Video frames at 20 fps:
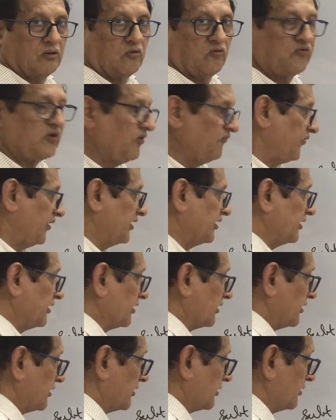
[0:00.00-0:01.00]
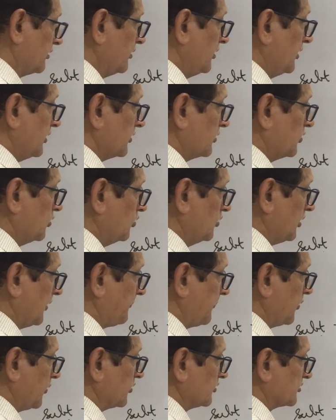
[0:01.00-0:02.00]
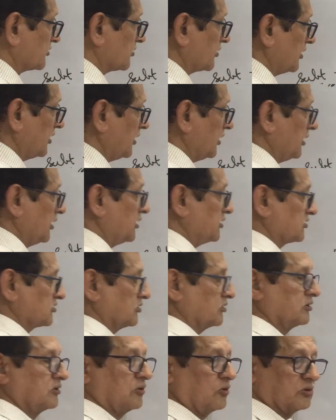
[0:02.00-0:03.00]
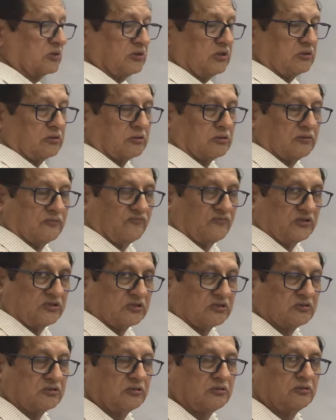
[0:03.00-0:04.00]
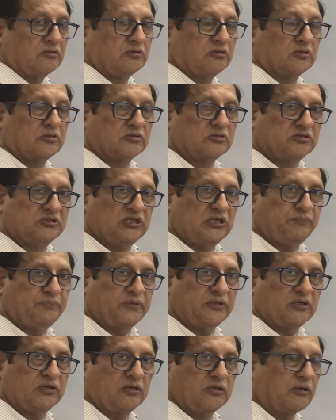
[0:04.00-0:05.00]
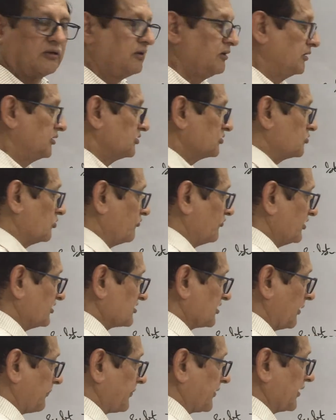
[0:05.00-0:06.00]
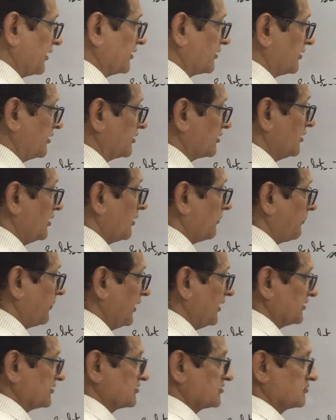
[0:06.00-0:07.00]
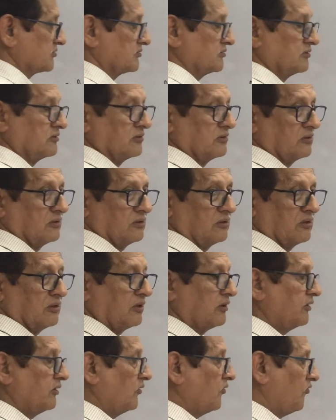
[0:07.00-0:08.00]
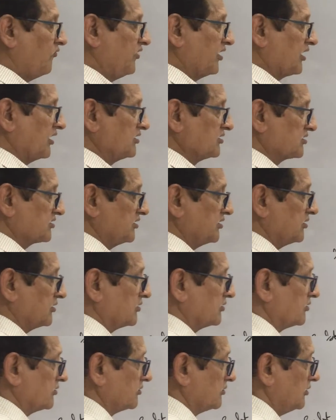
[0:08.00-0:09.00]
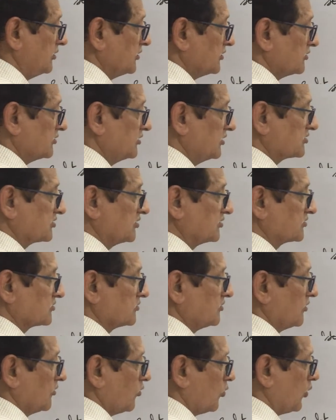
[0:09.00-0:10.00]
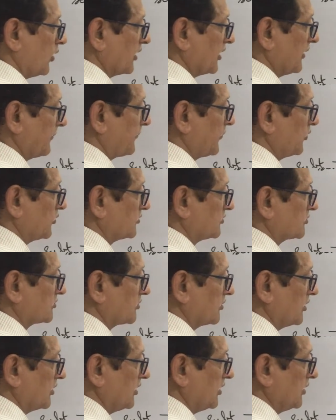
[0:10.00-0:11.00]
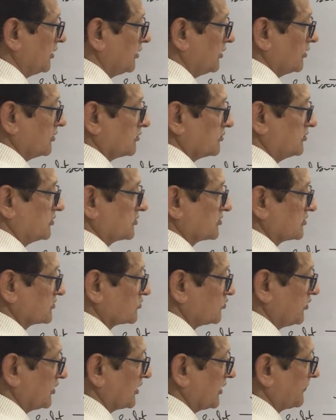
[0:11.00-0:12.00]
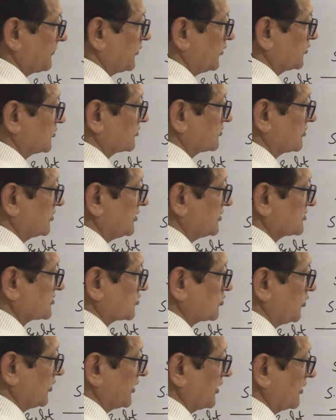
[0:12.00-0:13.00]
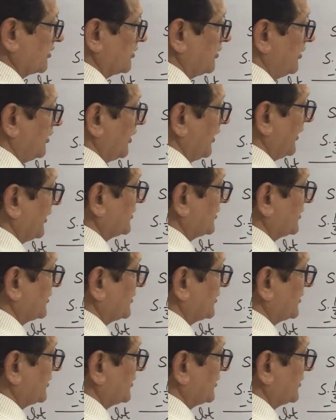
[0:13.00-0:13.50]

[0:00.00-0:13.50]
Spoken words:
We are finding here 2 upon 3 is not the term which is in GP. So we separate it, plus we can see here this is 1 upon 3, this is 1 upon 3 square,